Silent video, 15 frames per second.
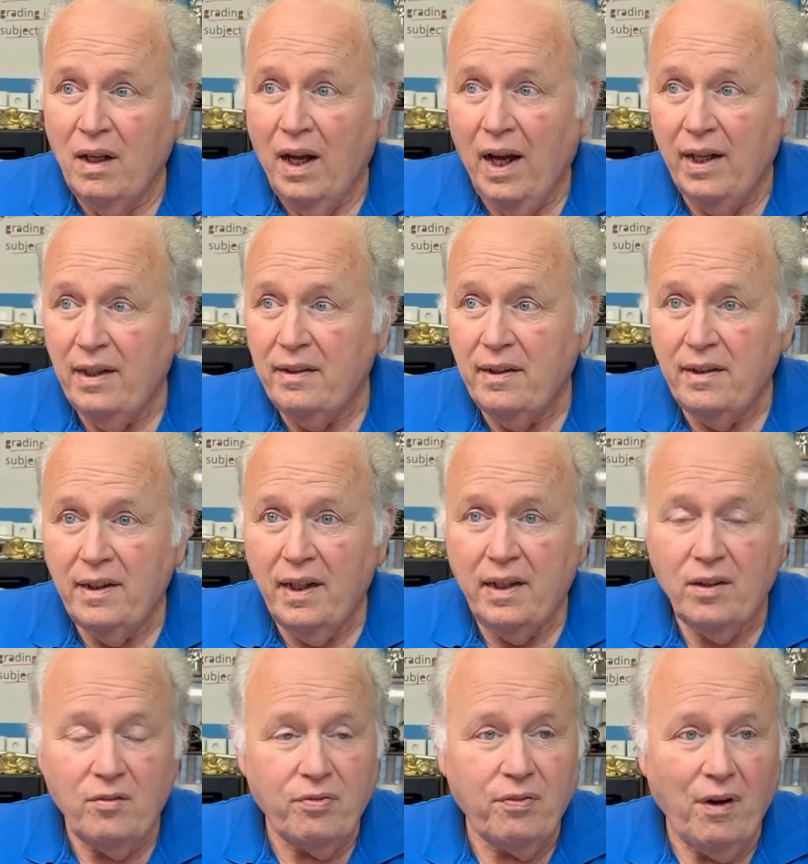anything they
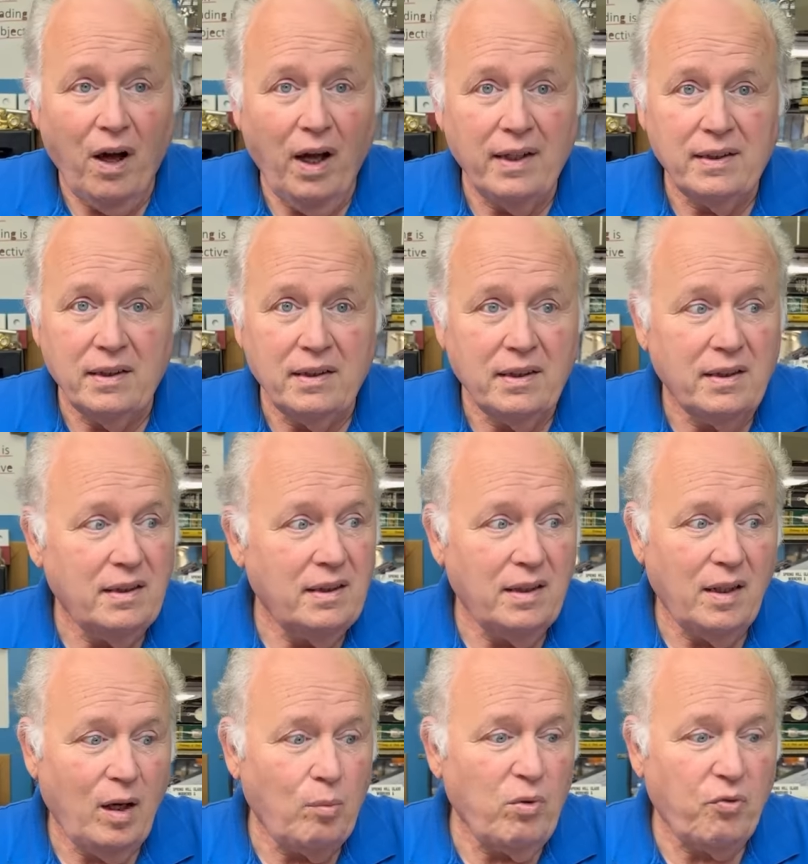can find. And
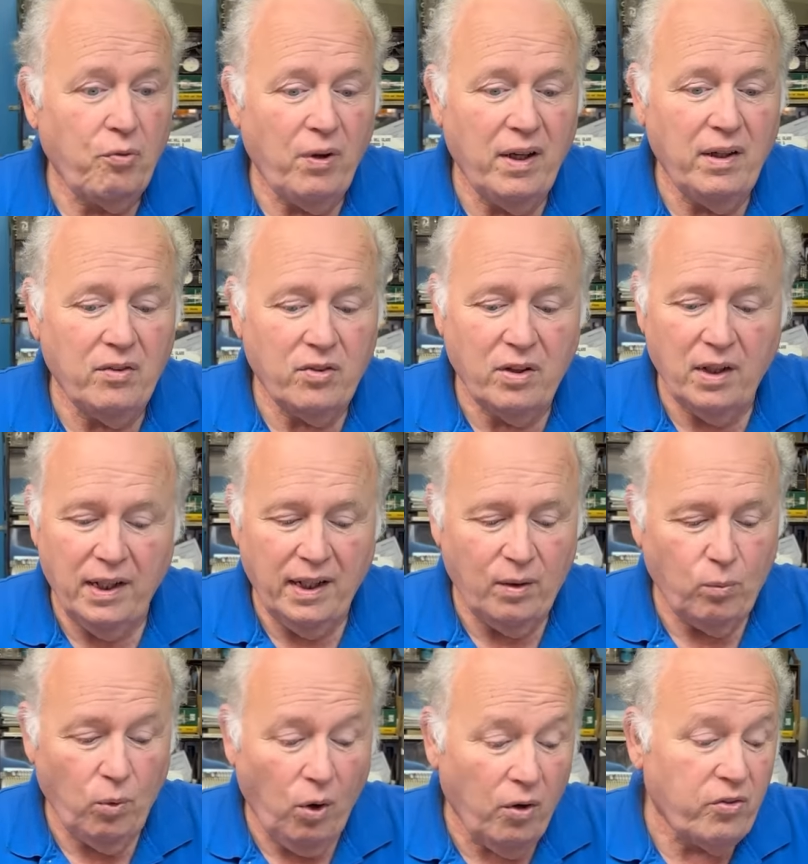I'm afraid it's going to
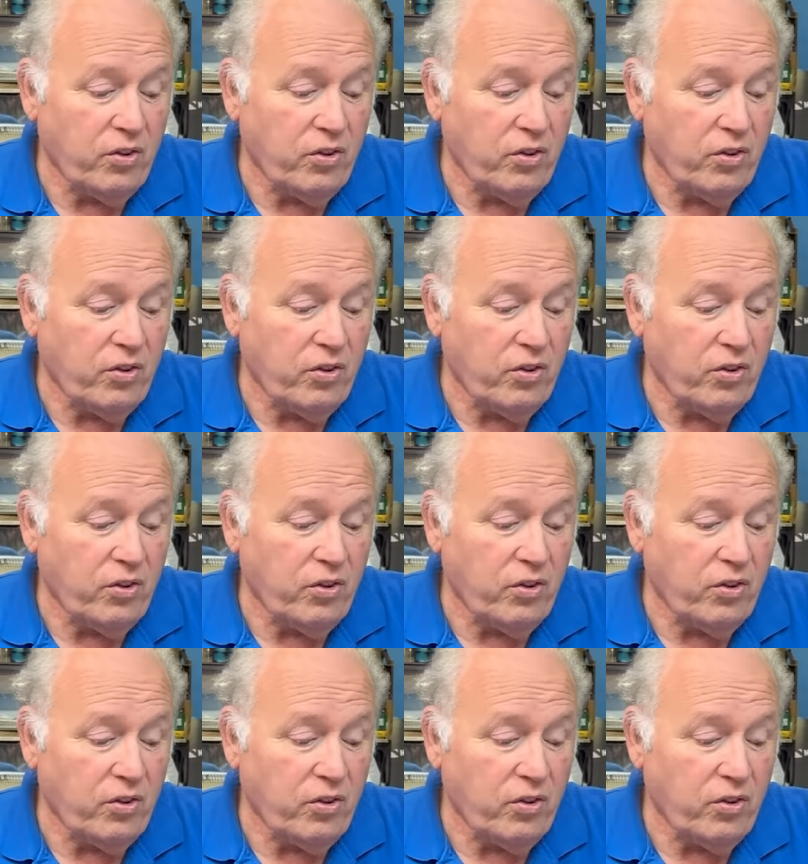get worse.